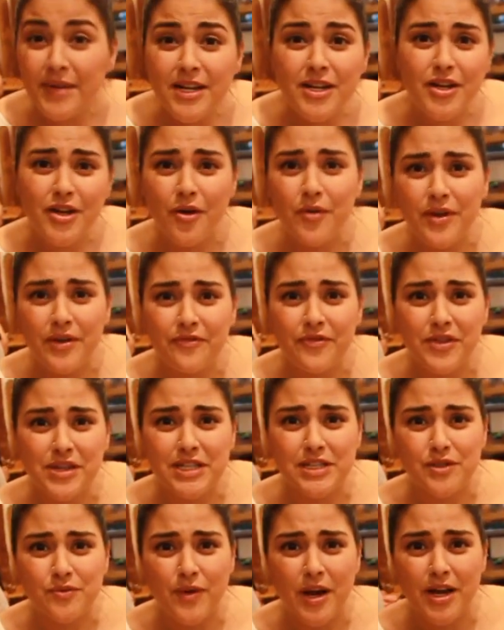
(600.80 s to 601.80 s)
gonna go in for
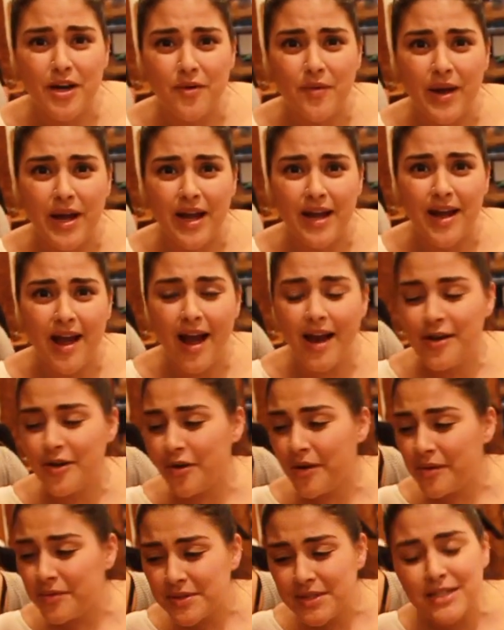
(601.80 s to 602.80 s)
these right away. I
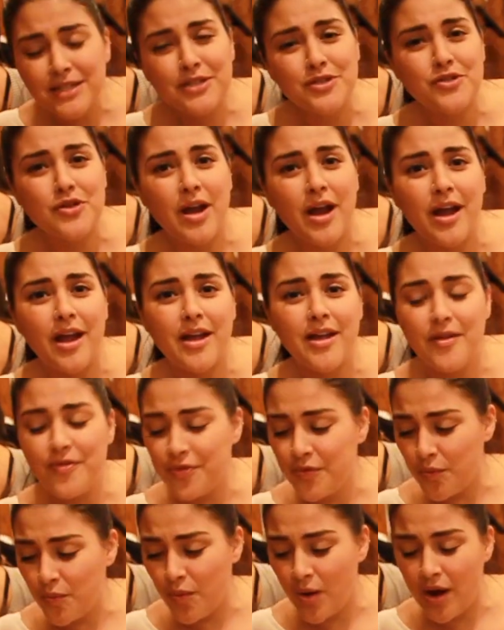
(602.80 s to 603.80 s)
know I was gonna try
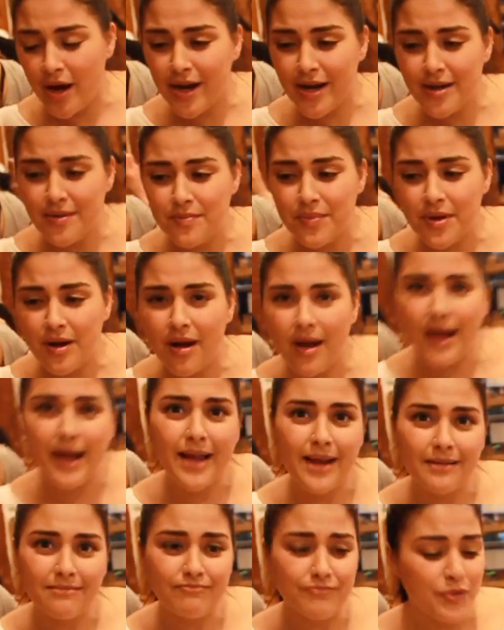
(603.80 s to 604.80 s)
the wine, but
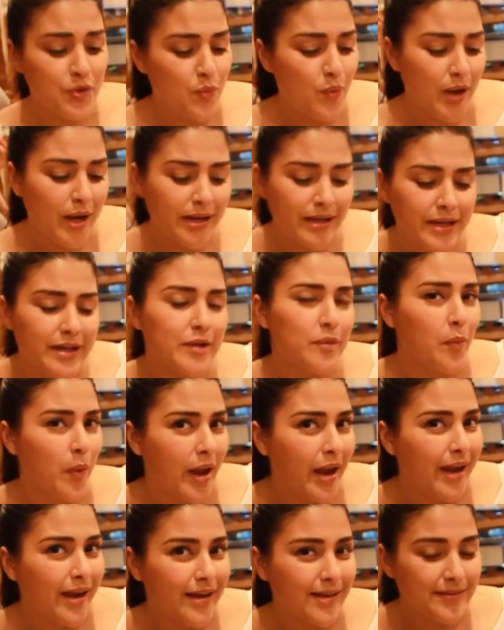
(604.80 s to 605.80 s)
the wine can
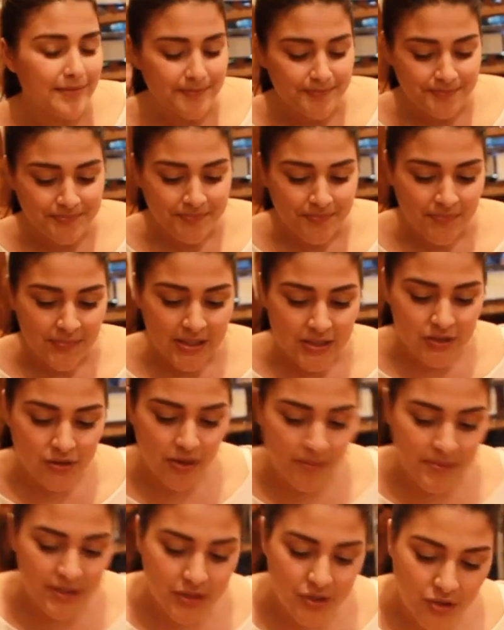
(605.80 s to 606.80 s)
wait. So
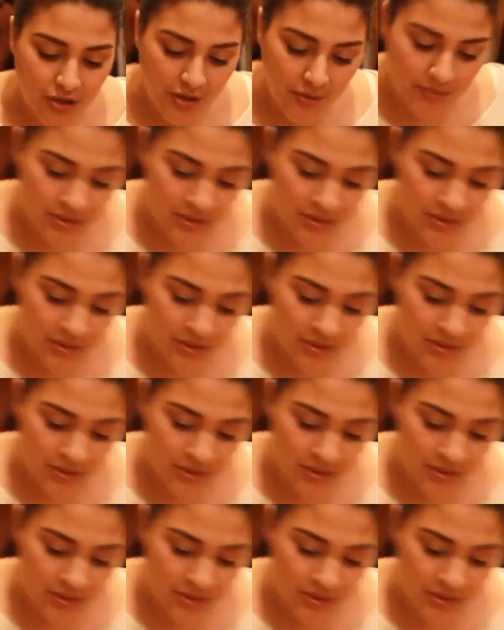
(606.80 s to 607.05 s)
I'm gonna try